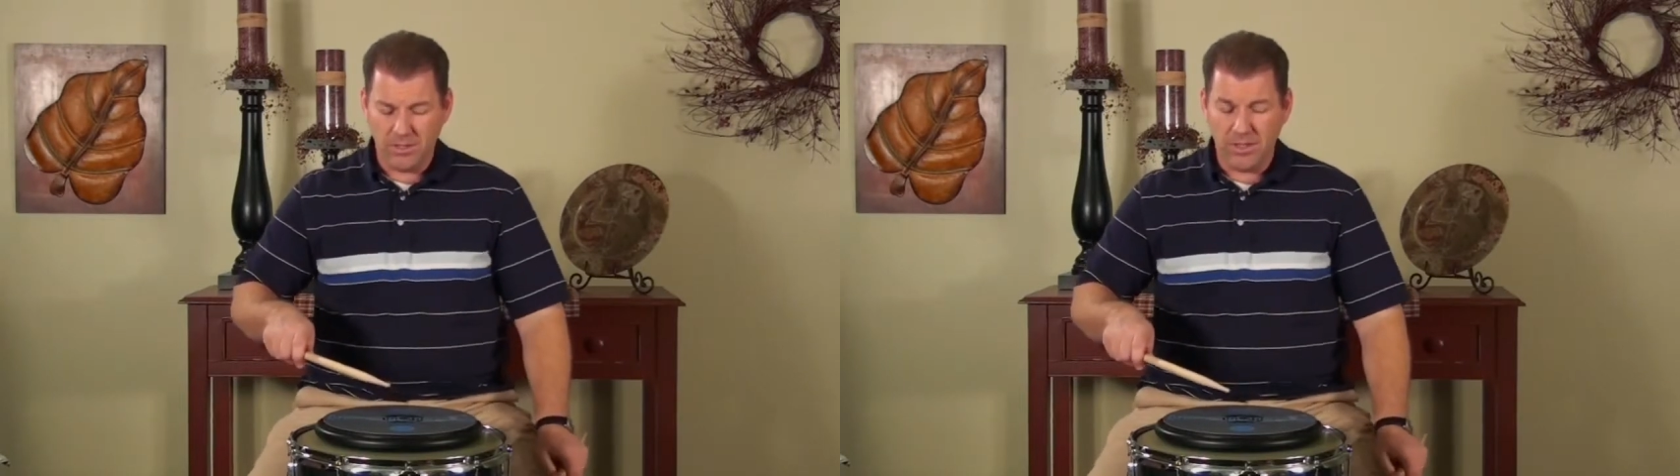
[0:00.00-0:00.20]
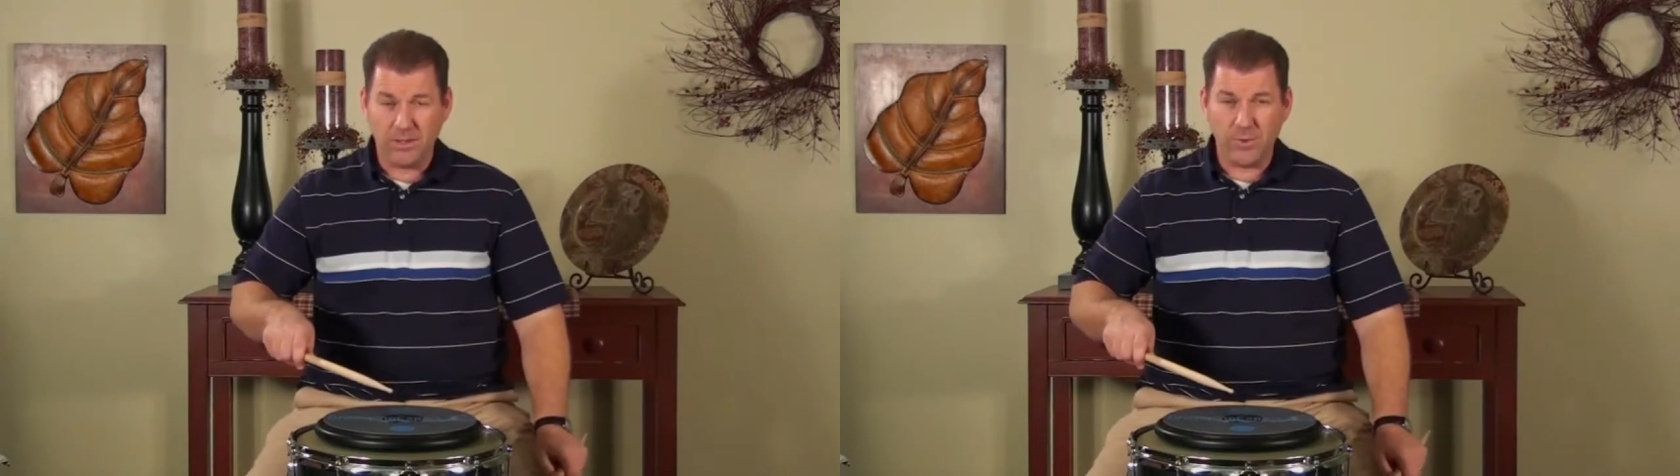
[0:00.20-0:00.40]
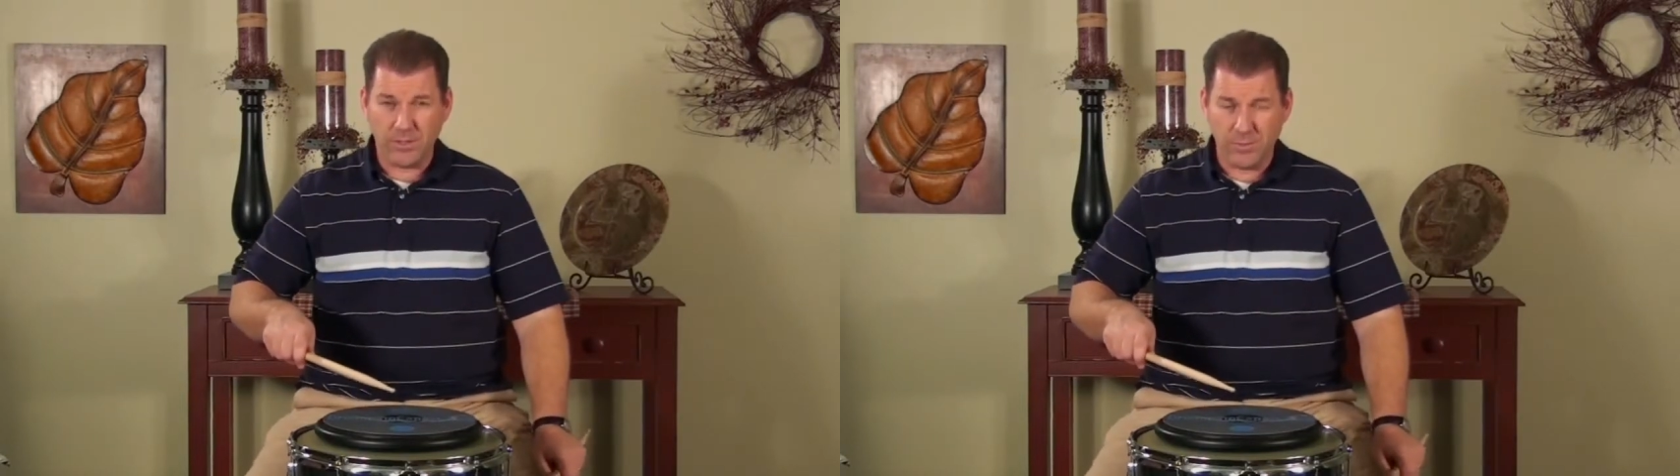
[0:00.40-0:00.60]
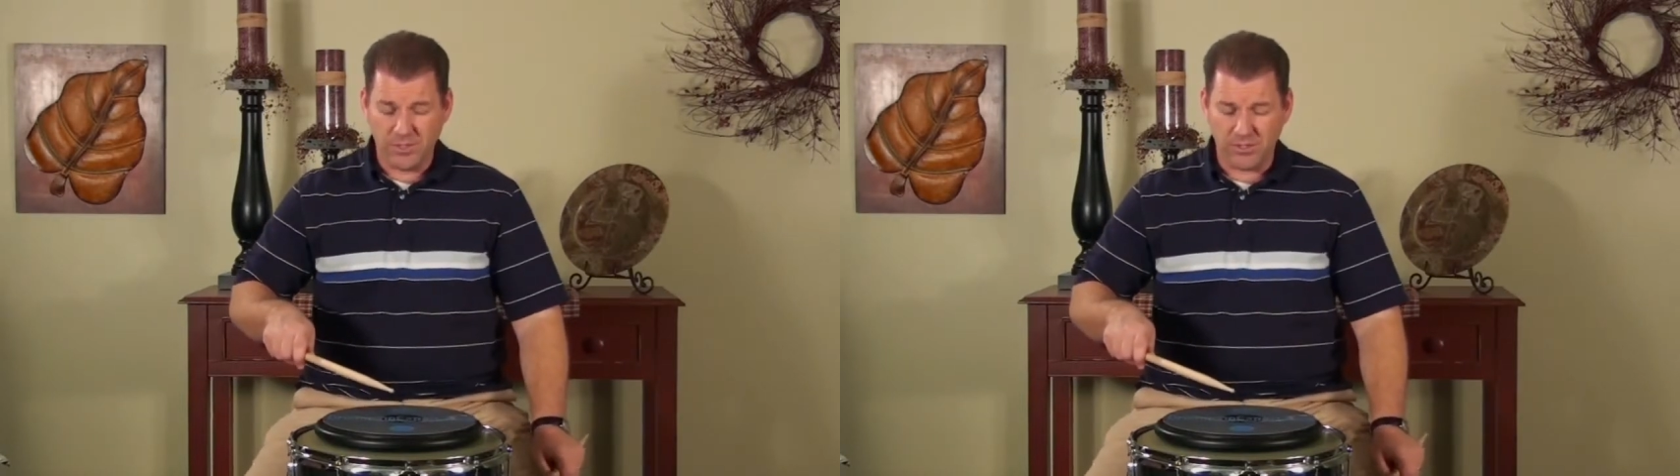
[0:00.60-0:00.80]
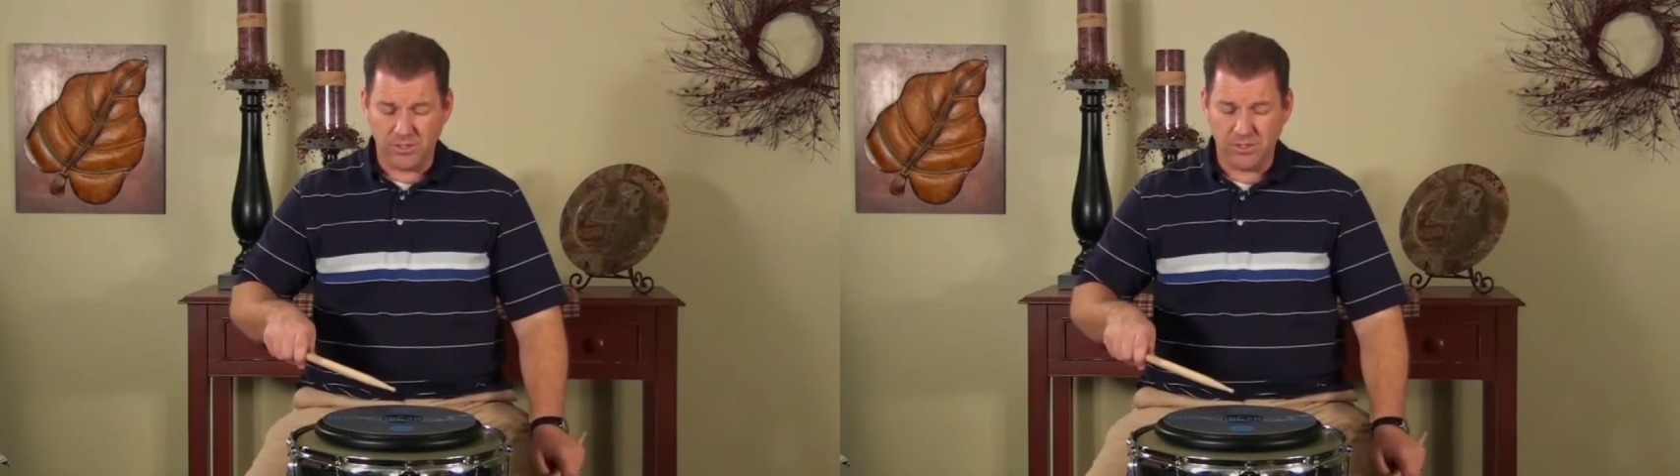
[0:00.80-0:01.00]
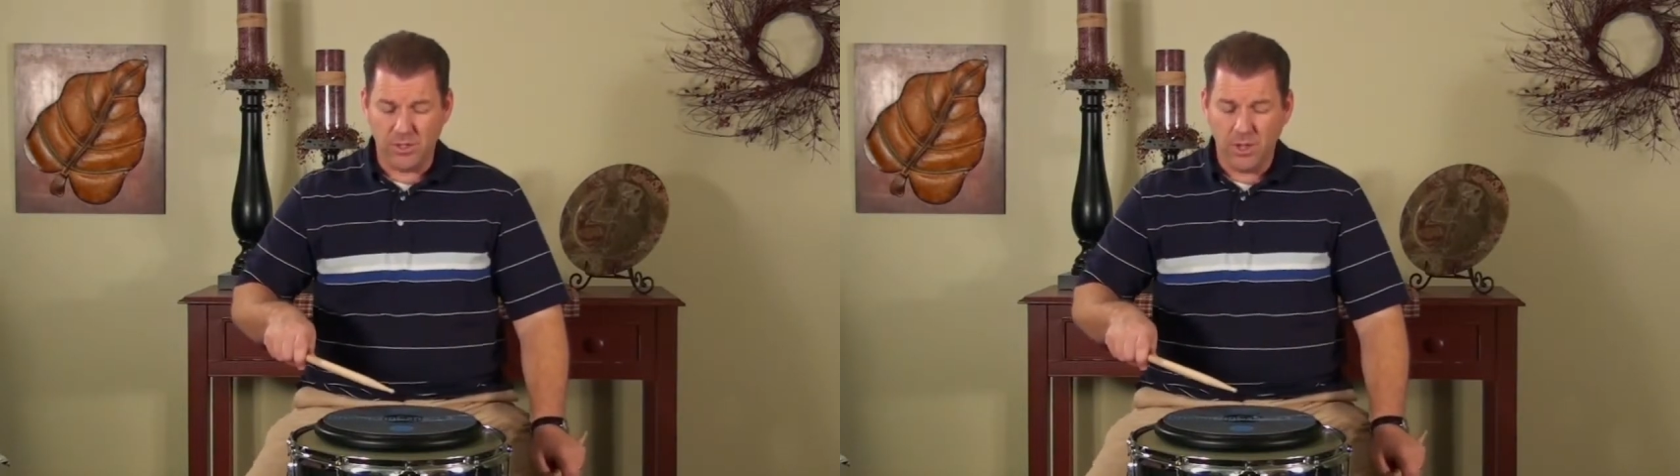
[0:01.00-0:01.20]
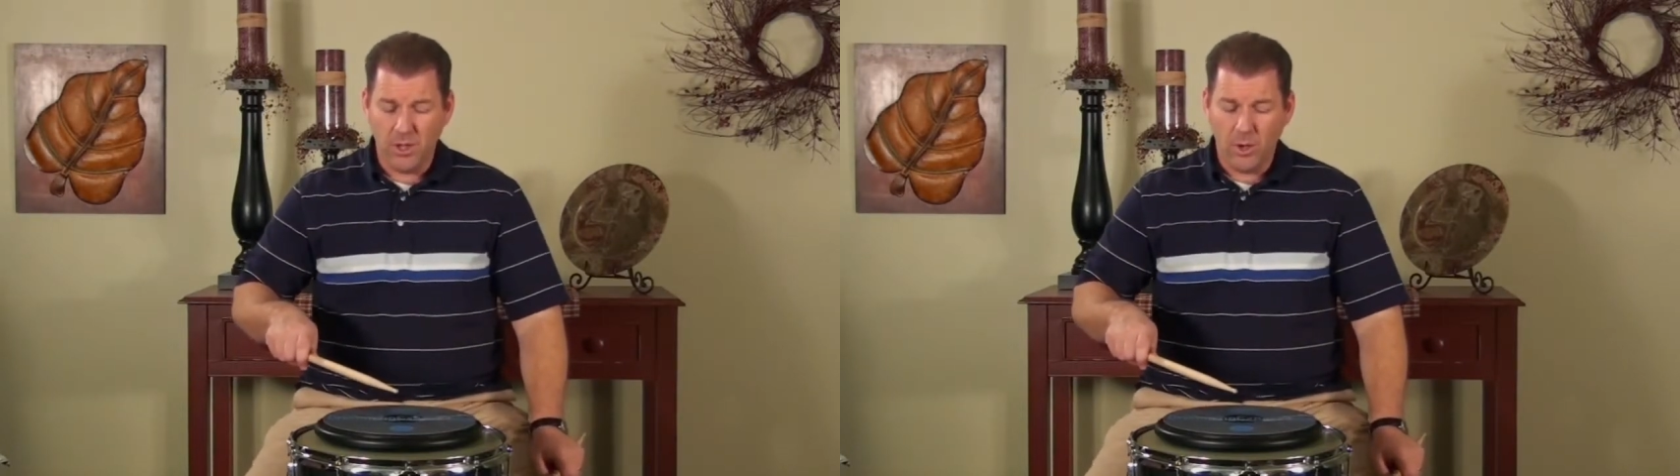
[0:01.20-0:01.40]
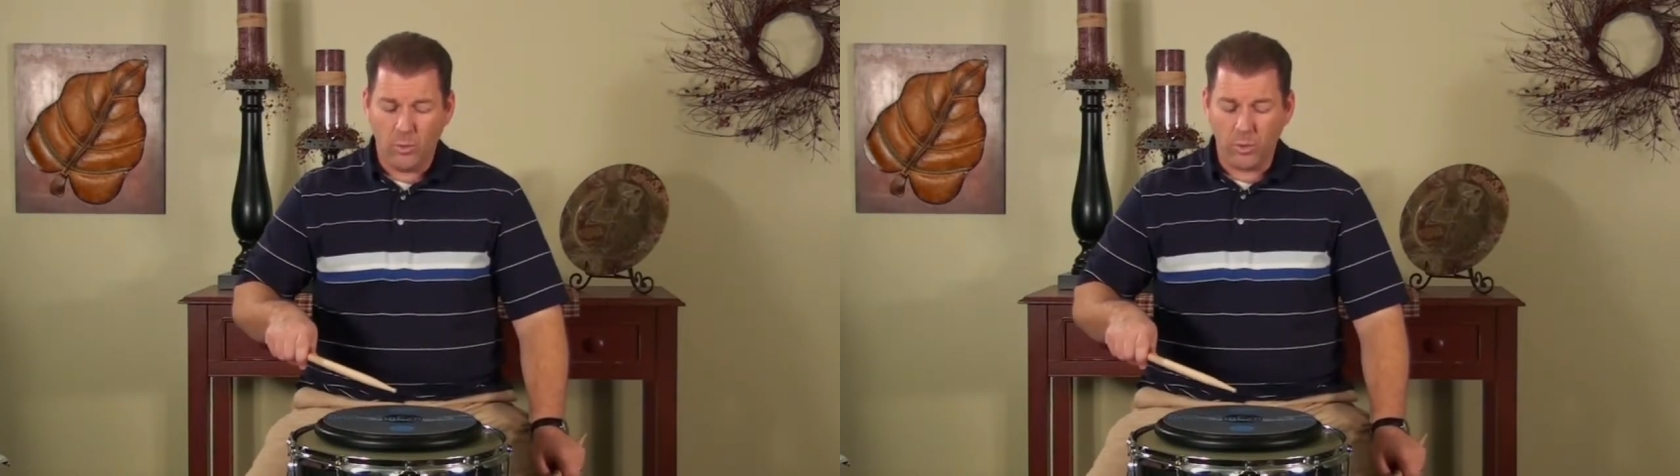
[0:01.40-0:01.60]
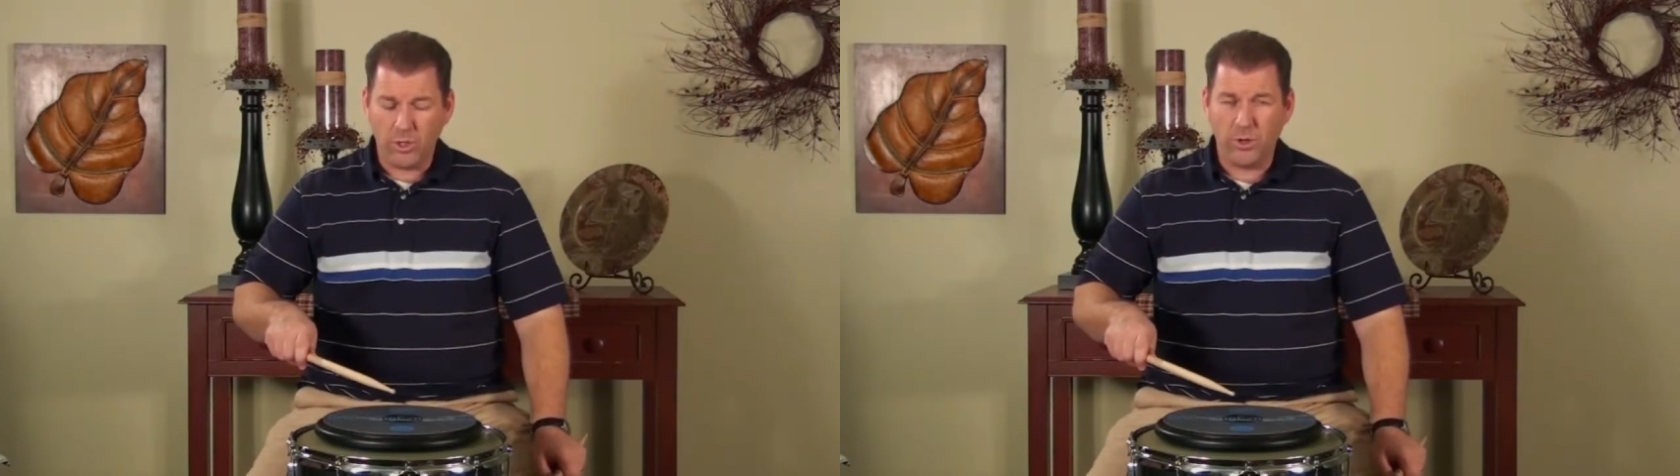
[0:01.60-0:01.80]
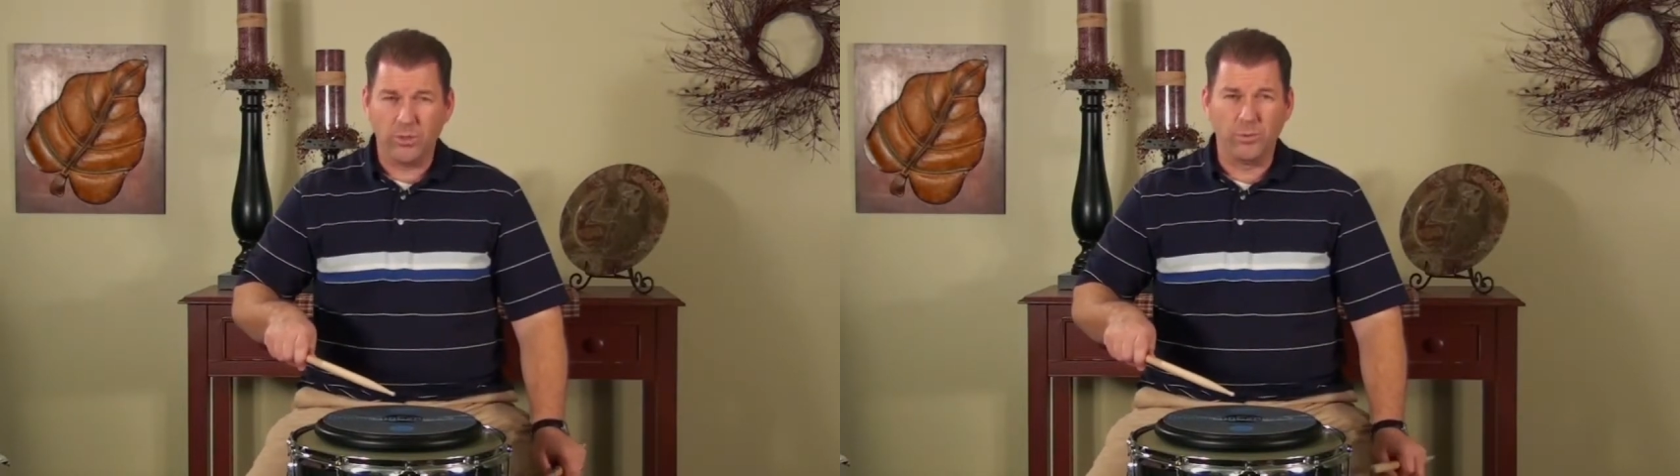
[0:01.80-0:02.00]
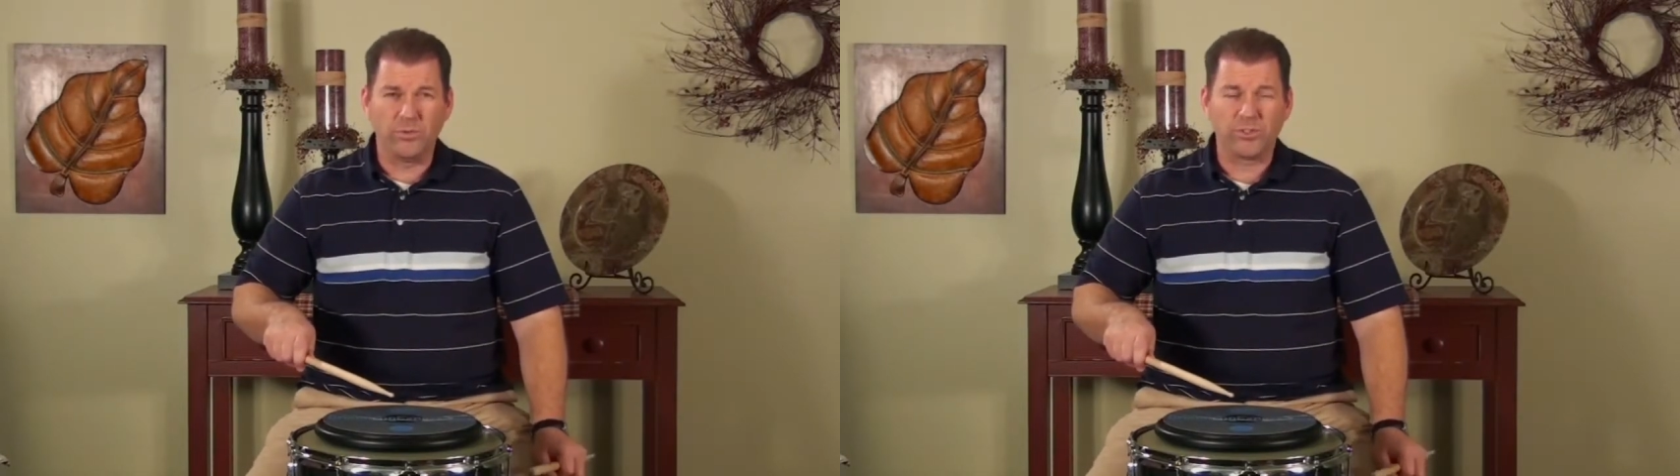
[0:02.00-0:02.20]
In rest position, we're going to move